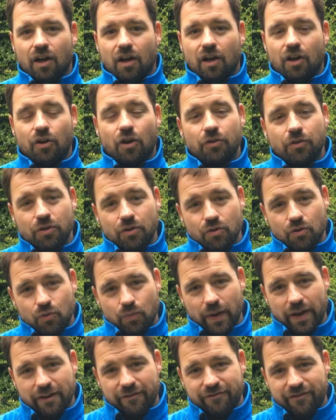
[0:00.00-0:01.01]
Another good
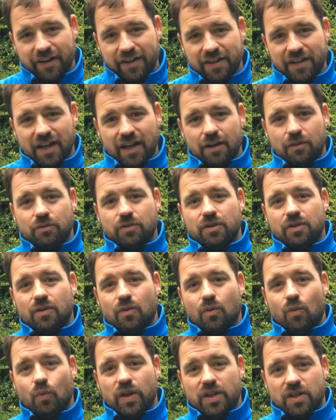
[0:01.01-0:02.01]
way of finding out
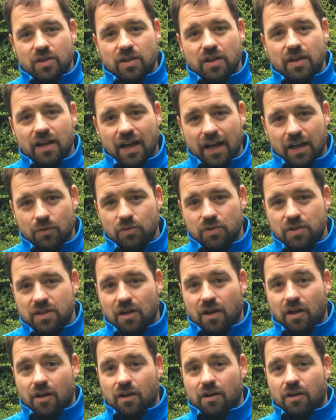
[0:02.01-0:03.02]
which cows
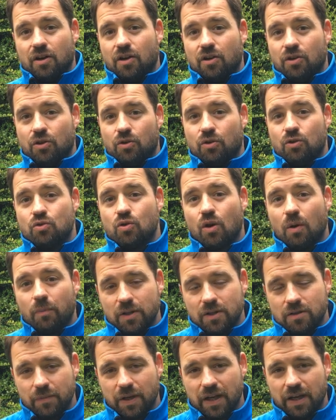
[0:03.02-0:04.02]
are your
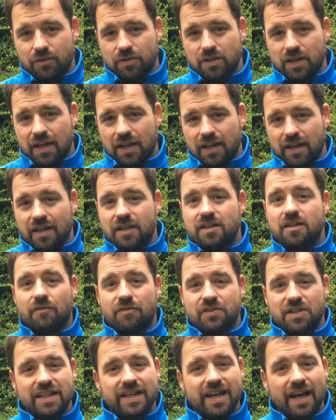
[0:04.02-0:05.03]
troublesome cows is
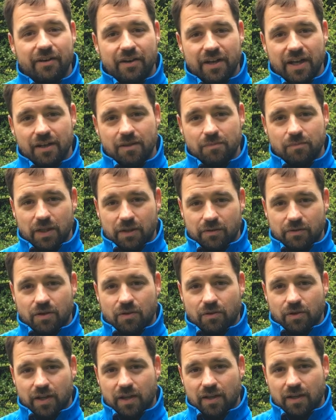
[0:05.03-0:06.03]
obviously carrying out milk
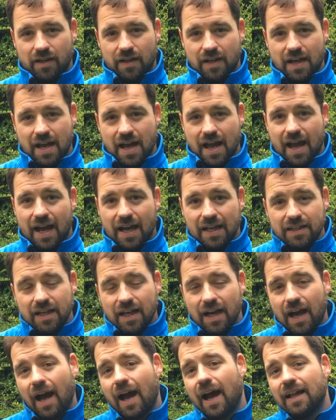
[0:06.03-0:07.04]
recording. And
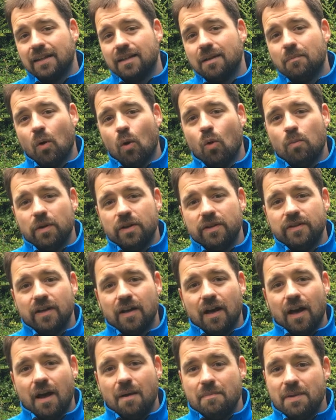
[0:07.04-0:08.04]
at the moment,
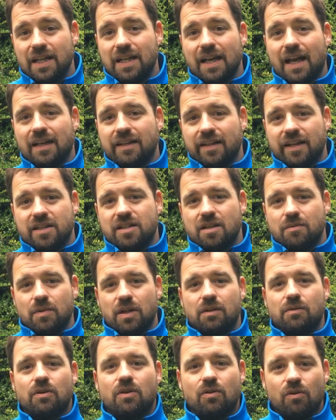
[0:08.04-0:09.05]
a mid-lactation
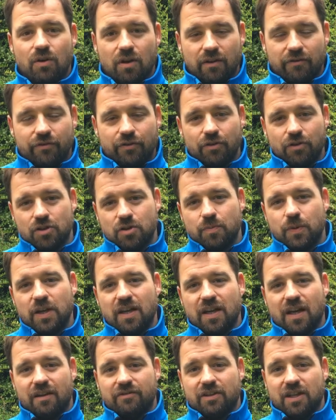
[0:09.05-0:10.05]
milk recording for your spring
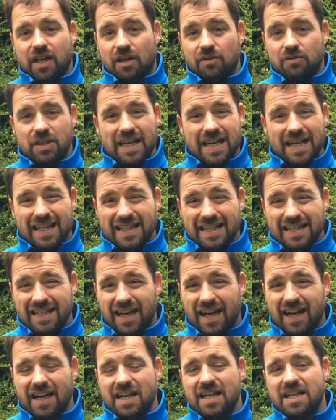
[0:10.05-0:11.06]
calving cows is
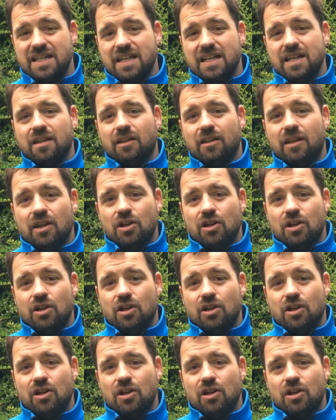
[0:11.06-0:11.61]
ideal